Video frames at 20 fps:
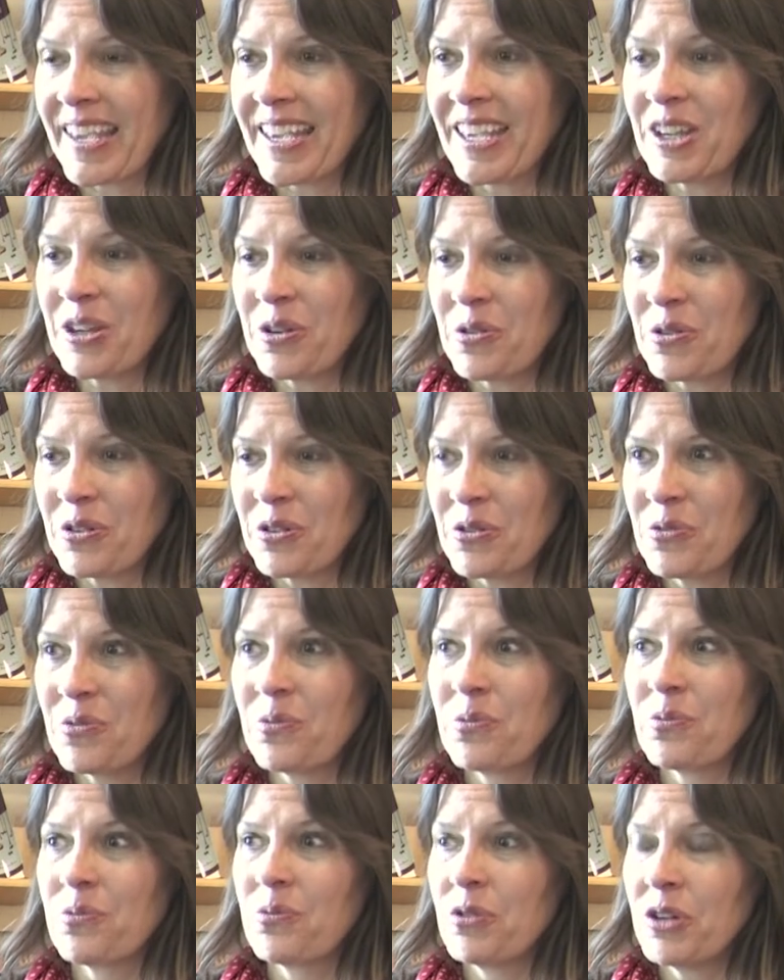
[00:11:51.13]

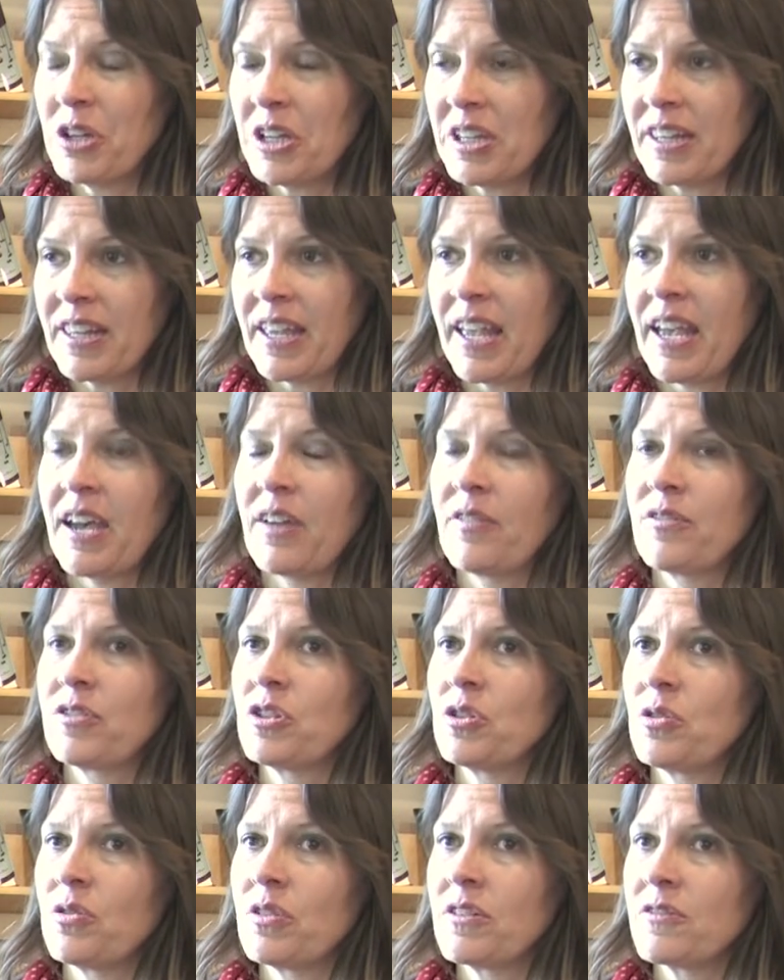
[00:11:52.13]
you really have
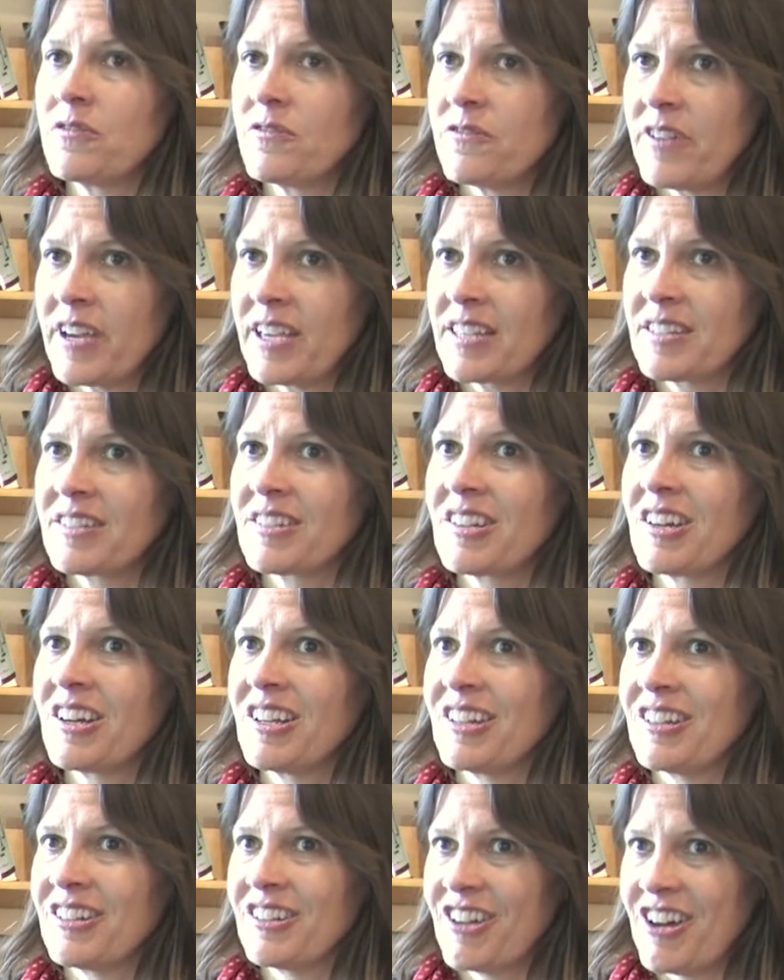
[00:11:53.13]
to invest
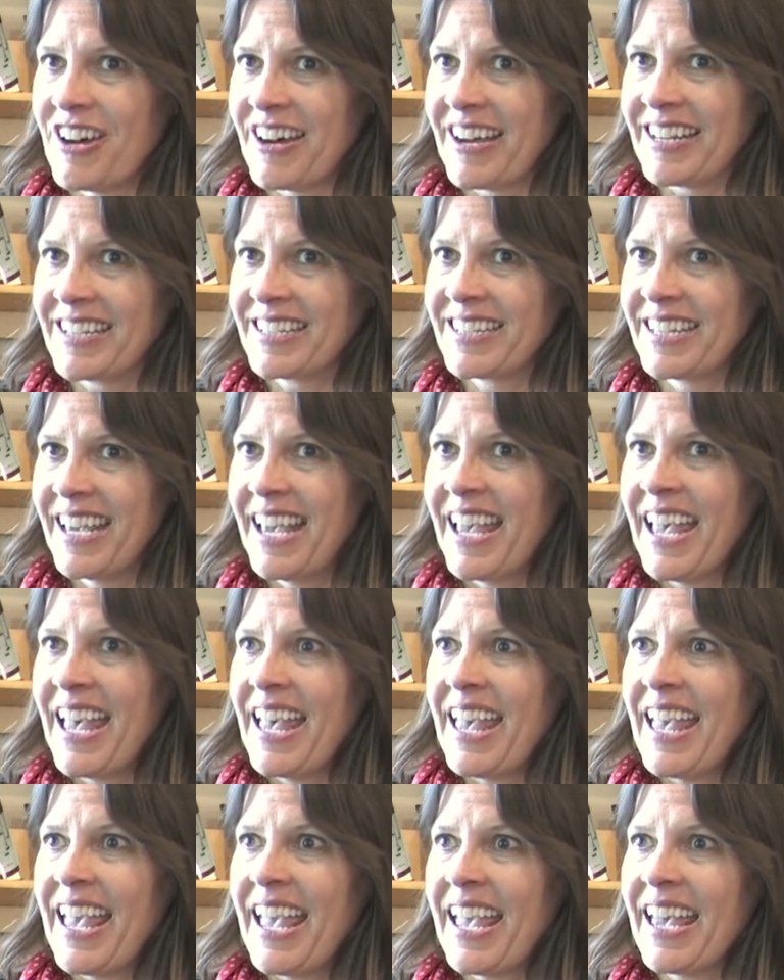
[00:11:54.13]
a lot
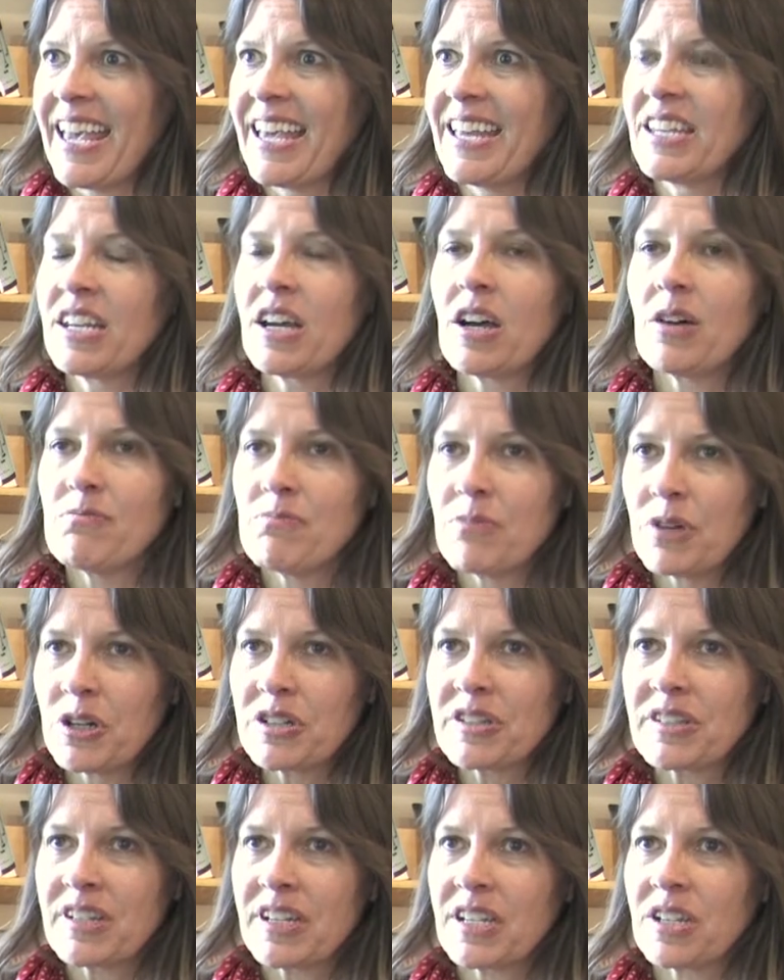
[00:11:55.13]
and a
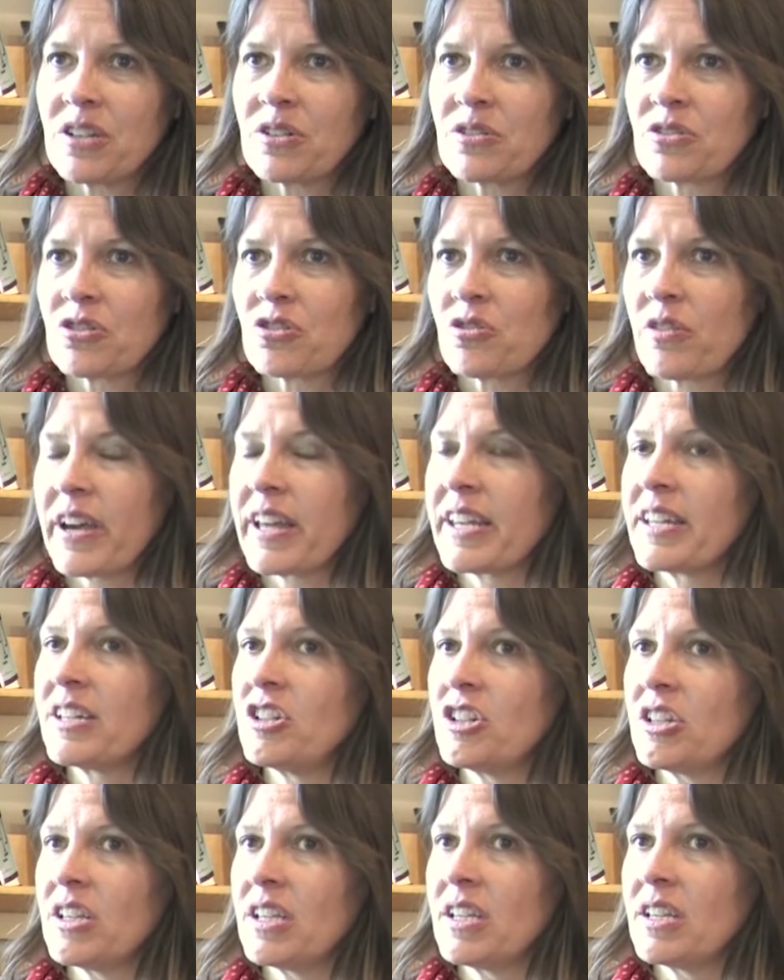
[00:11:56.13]
multi-year
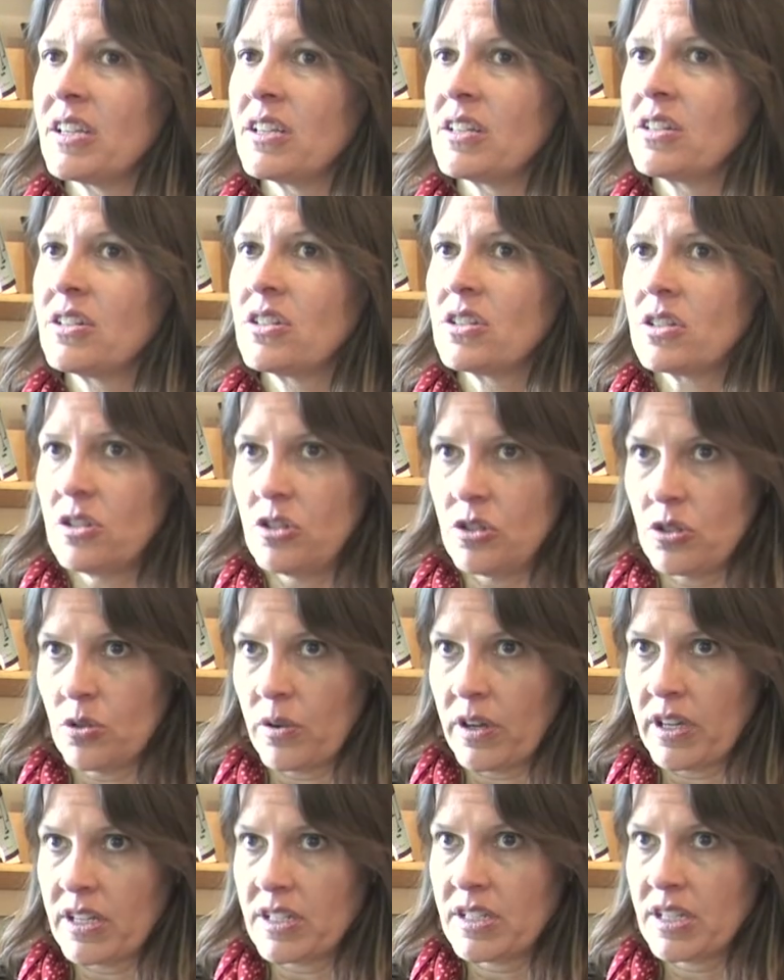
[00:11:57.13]
strategy to
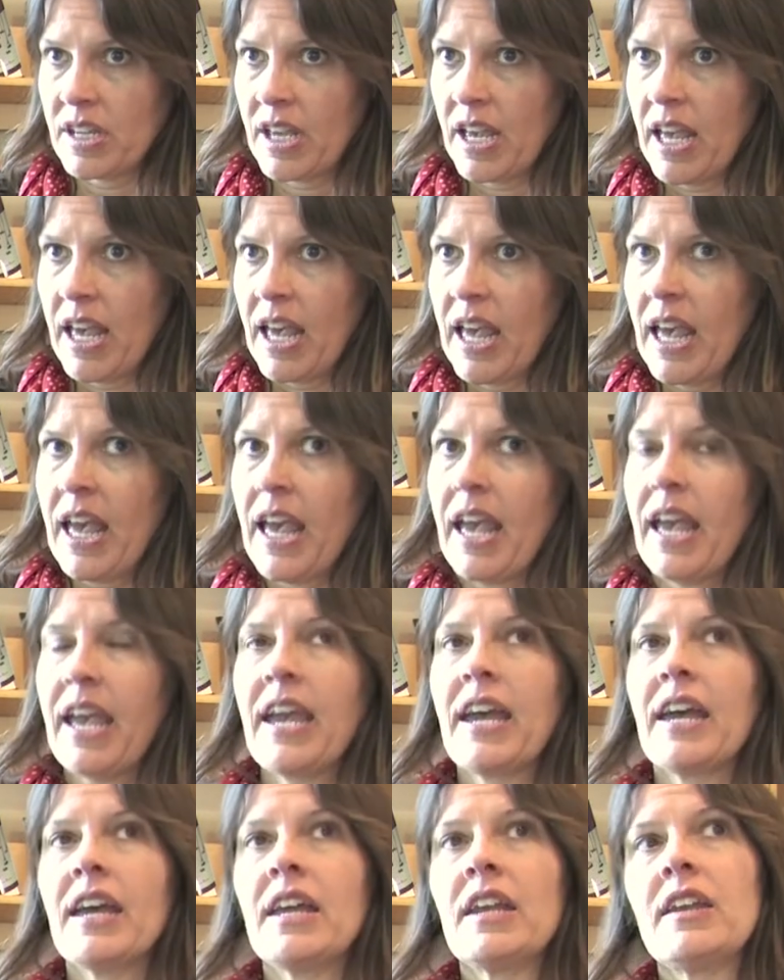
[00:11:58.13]
do it.
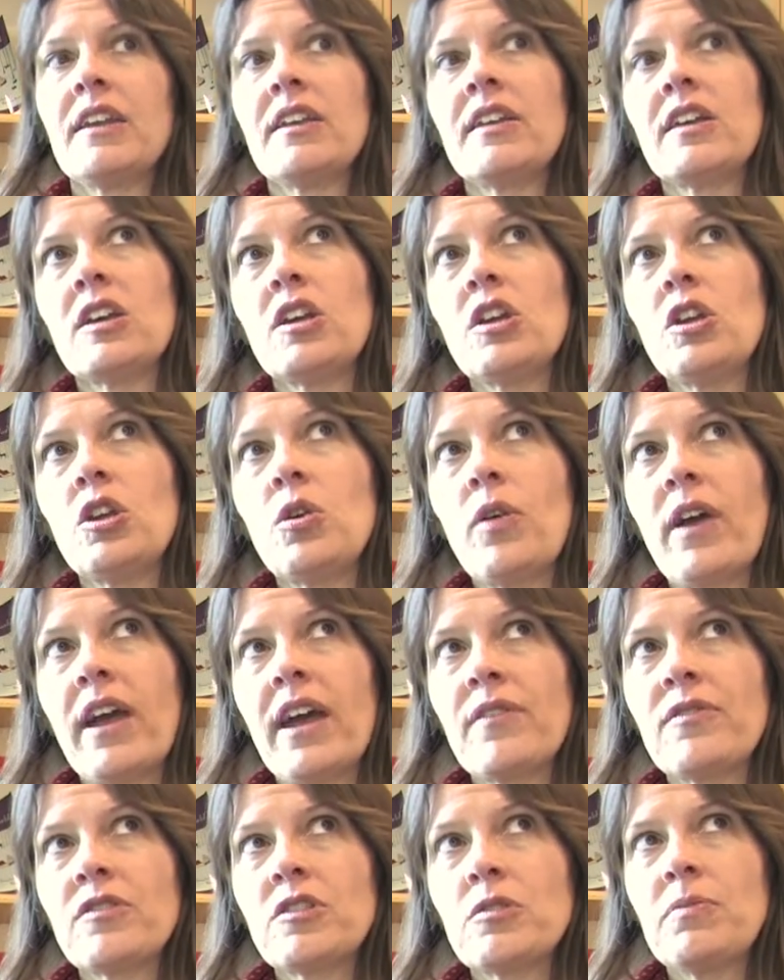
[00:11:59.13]
And you
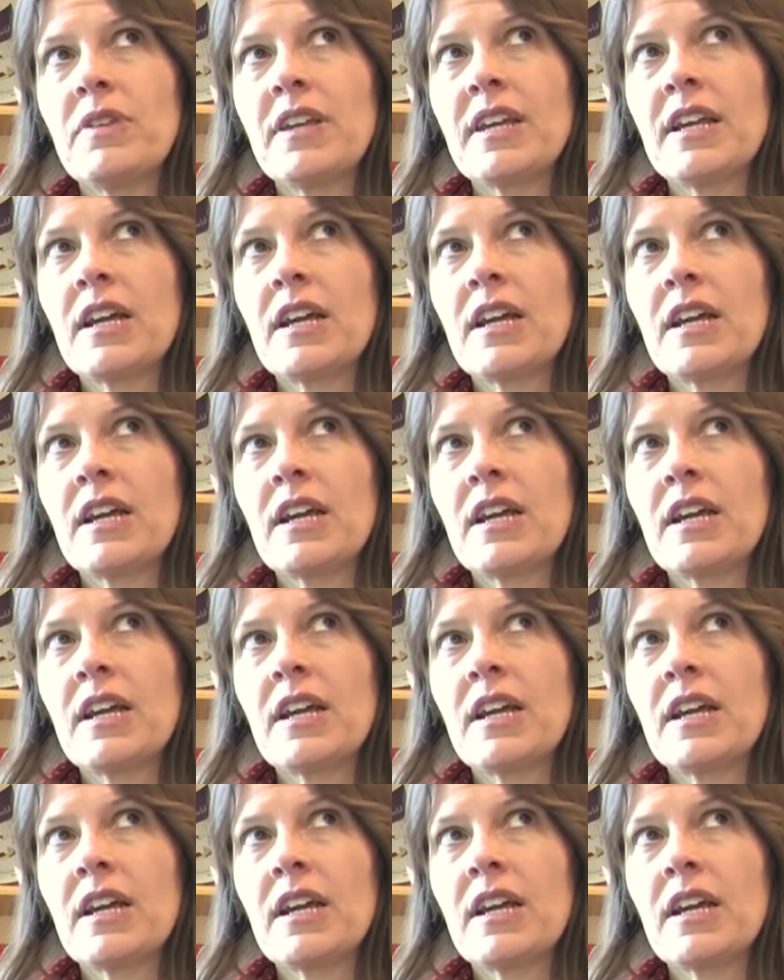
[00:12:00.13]
have to be